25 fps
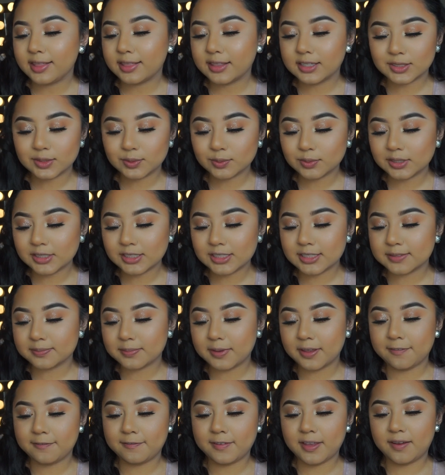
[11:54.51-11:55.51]
This one is
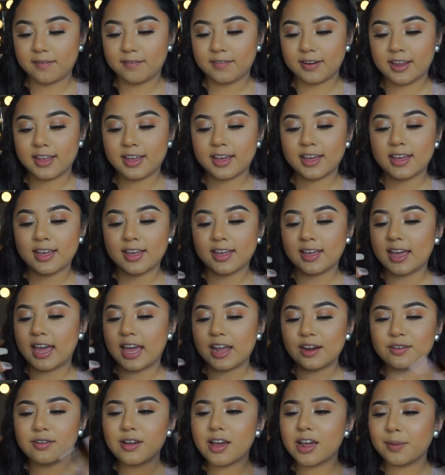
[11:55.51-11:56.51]
my favorite.
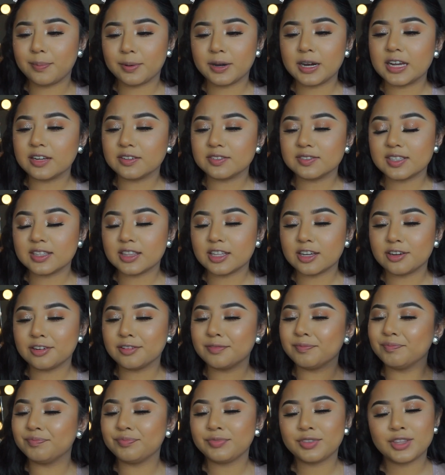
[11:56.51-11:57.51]
I don't know how to pronounce it
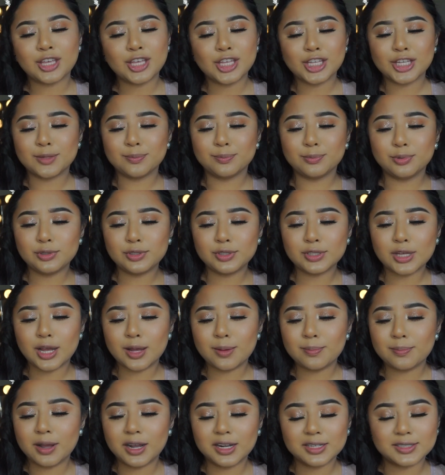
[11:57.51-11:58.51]
though.
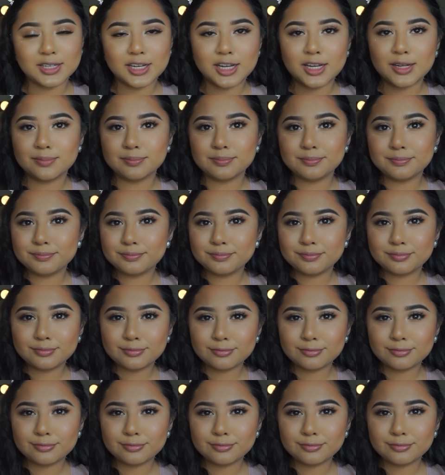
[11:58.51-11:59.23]
Buxom.